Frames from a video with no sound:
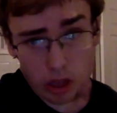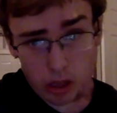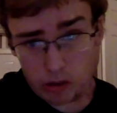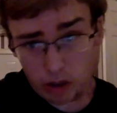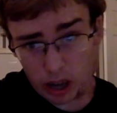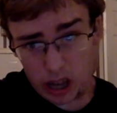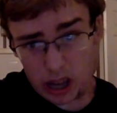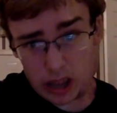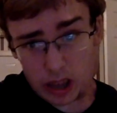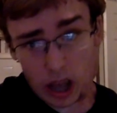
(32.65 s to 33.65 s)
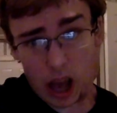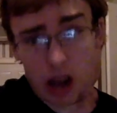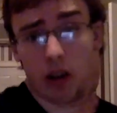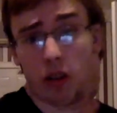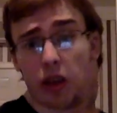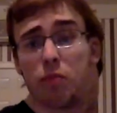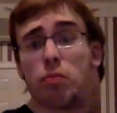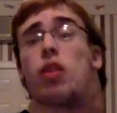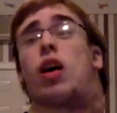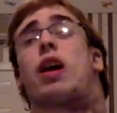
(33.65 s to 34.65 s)
you can't entirely
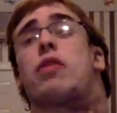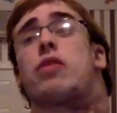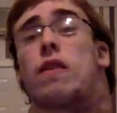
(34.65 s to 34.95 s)
blame